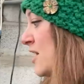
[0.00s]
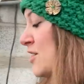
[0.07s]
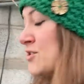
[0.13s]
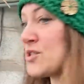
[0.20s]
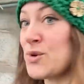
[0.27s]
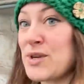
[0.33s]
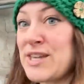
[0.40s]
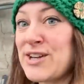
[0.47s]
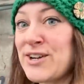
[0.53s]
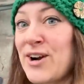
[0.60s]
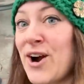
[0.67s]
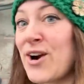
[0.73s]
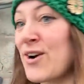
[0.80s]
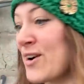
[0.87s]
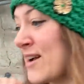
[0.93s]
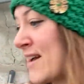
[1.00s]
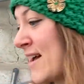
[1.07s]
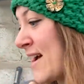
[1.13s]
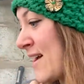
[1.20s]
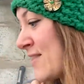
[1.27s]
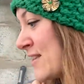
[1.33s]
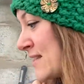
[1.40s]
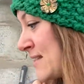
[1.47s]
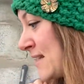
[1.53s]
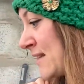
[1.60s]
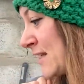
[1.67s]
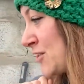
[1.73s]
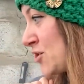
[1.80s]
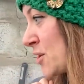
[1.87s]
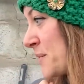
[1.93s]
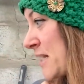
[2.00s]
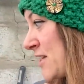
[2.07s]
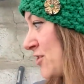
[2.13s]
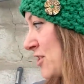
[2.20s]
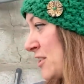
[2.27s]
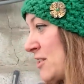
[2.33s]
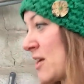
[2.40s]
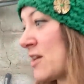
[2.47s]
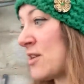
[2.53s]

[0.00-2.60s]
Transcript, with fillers: So here are the seedling germination